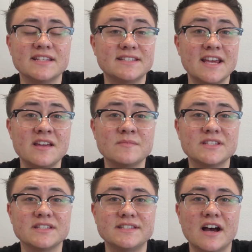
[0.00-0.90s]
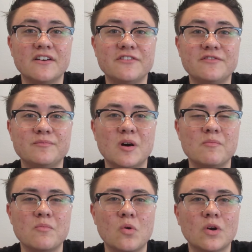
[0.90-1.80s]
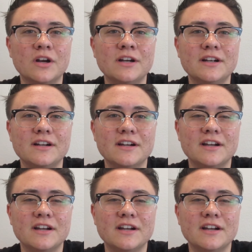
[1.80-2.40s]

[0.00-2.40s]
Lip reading: same stuff but more.